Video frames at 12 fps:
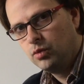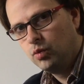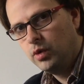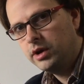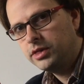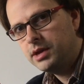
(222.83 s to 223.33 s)

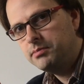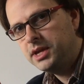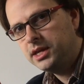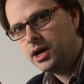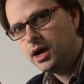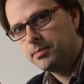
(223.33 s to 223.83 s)
Where they
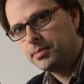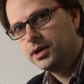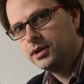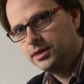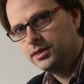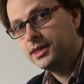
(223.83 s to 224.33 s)
meet up,
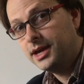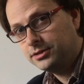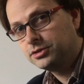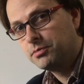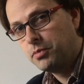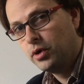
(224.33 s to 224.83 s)

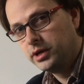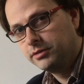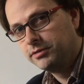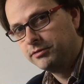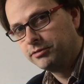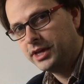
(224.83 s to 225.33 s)
that's the point
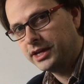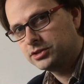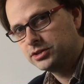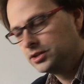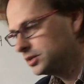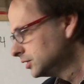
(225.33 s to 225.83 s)
of
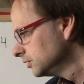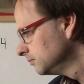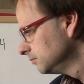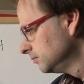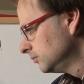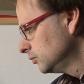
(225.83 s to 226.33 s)
inflection,
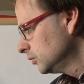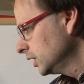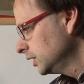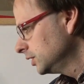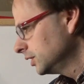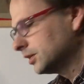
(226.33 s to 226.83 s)

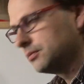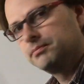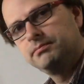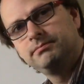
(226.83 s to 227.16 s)
right here.